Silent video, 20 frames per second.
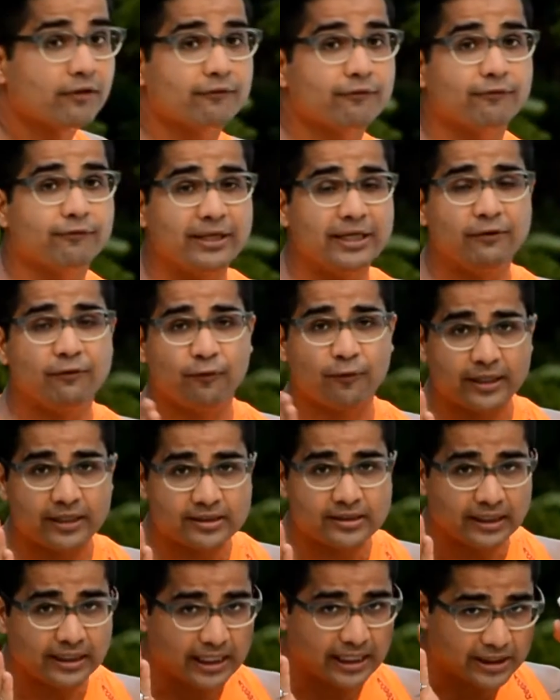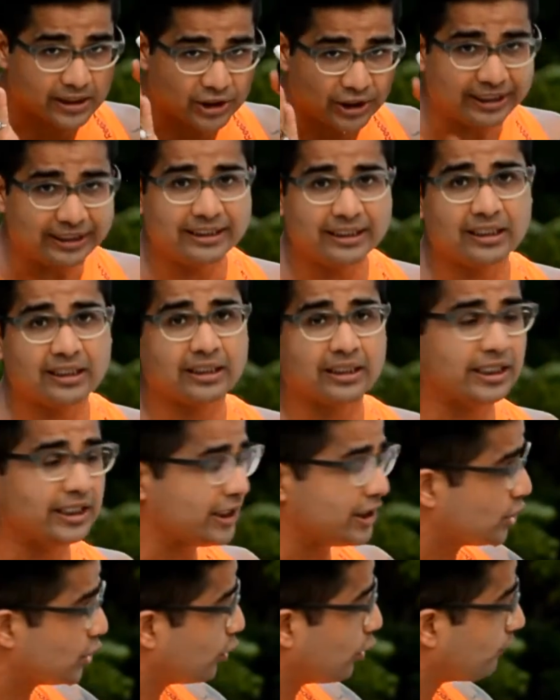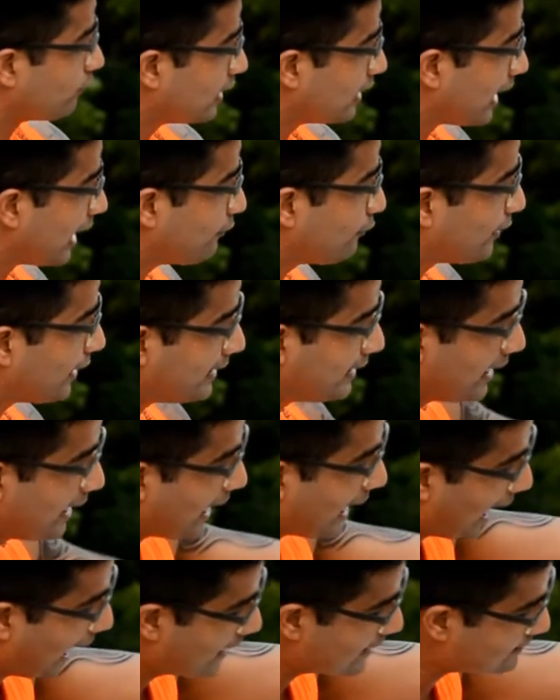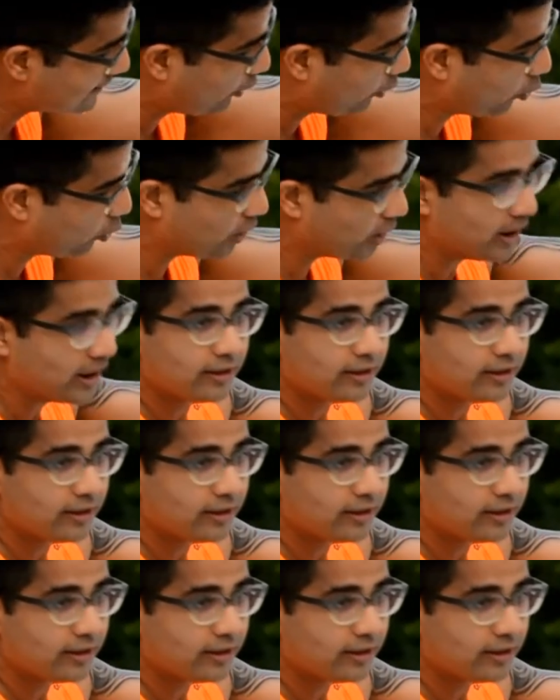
we first check the condition of the lifeline as a whole,